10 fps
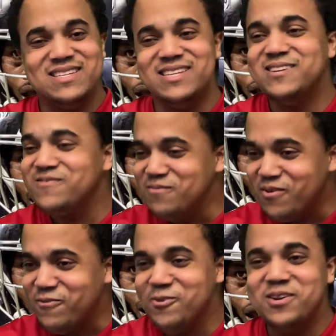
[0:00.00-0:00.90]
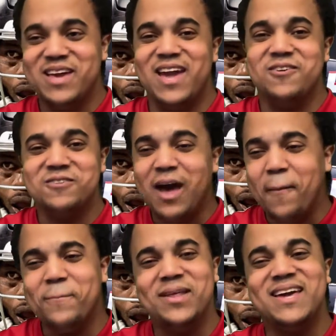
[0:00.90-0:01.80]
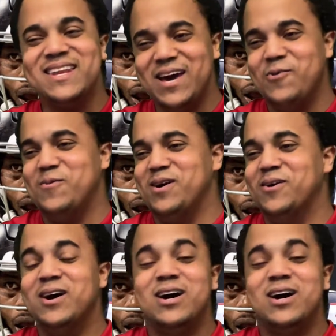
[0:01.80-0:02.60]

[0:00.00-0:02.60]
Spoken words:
see this from a Florida Gator not playing that well.